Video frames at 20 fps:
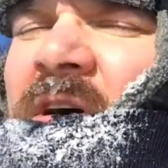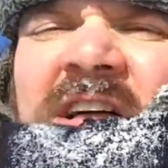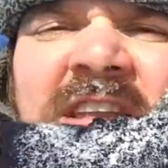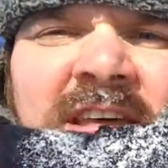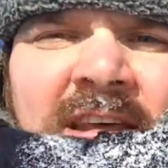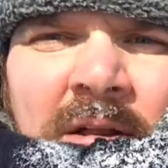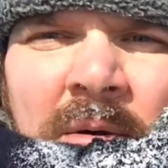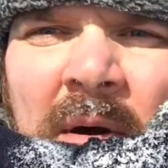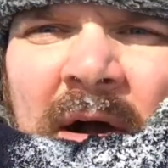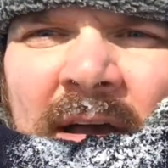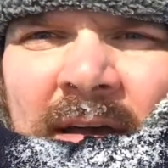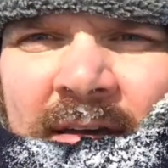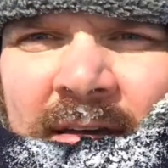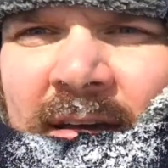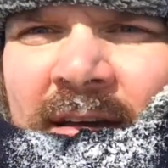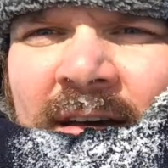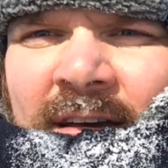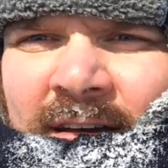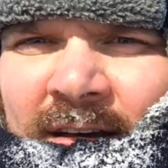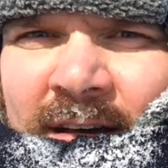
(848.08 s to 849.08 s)
But anyway,
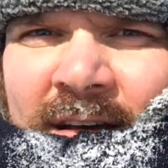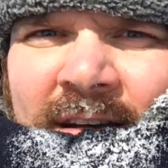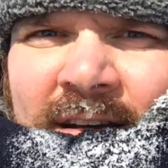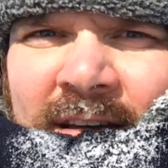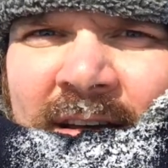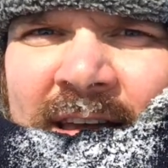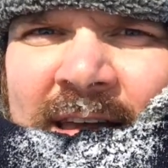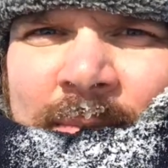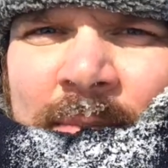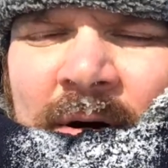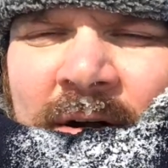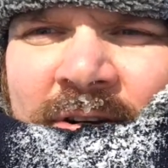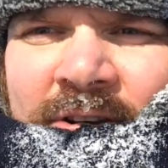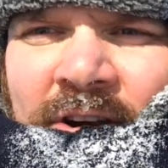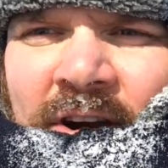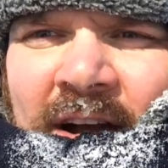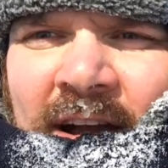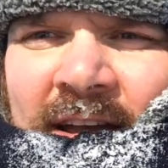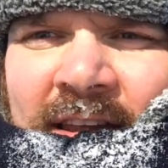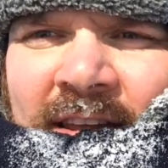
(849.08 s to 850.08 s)
I'm gonna keep on
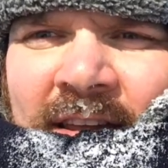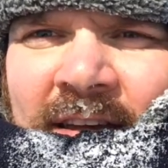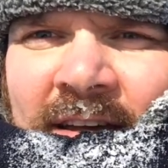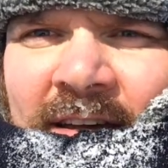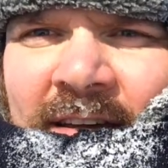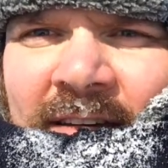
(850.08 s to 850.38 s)
trying.